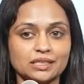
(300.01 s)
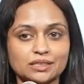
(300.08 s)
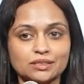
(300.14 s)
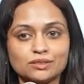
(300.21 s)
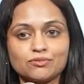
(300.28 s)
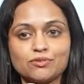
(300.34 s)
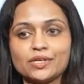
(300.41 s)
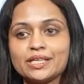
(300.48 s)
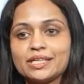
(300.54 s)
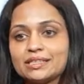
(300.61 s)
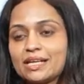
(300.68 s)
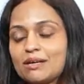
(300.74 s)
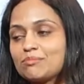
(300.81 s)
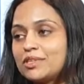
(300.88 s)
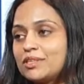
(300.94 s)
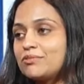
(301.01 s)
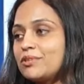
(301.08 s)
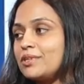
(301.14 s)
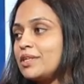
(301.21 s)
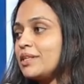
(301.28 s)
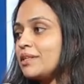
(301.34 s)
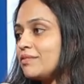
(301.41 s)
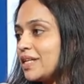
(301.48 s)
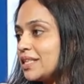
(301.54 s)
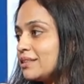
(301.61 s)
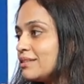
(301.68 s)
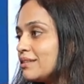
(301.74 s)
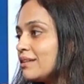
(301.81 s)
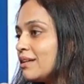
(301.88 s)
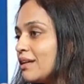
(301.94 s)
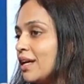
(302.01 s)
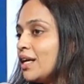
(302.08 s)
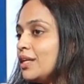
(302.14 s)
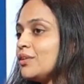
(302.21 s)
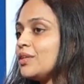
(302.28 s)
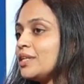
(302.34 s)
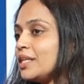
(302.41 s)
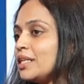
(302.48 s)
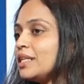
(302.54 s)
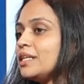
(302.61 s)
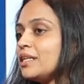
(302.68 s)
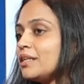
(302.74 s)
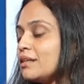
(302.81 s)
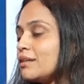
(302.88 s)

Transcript: So for example, if you're an investor, you really need a